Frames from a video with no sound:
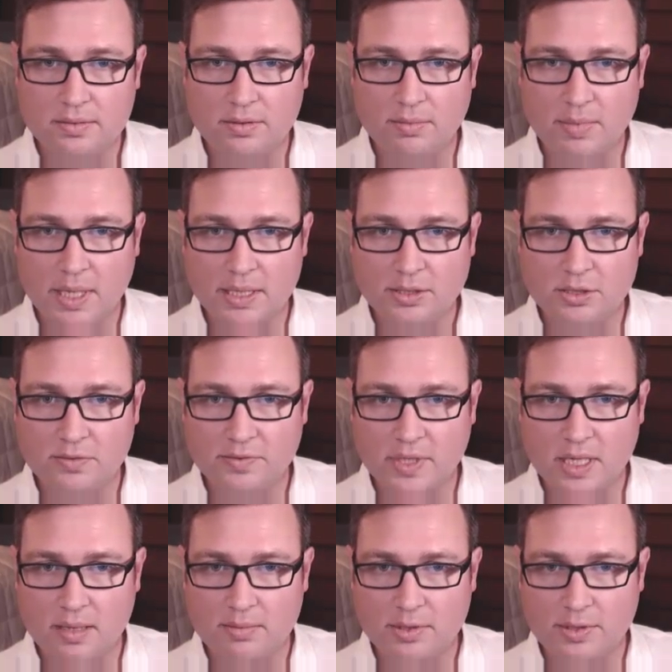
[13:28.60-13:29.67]
just to remind
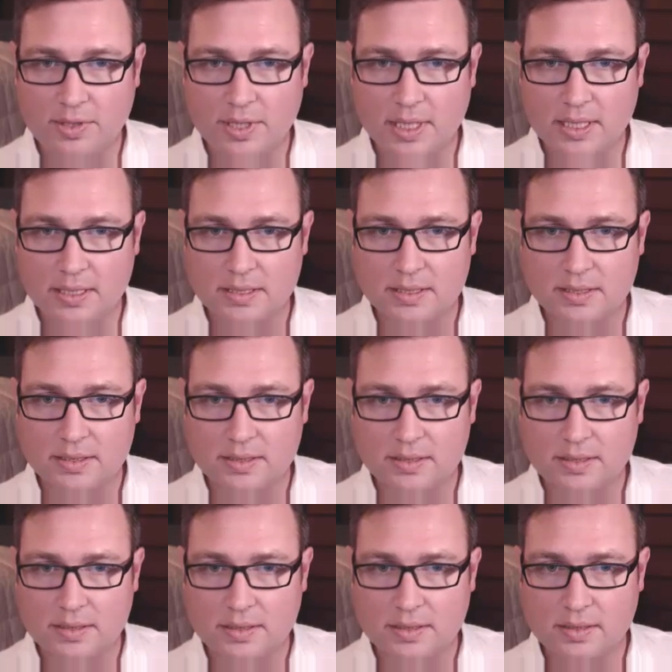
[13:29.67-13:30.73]
you of a couple of
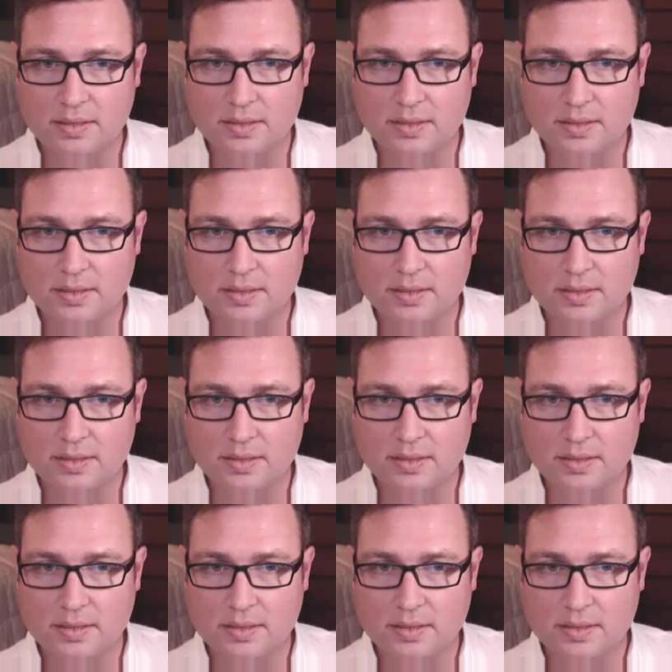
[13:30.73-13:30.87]
things.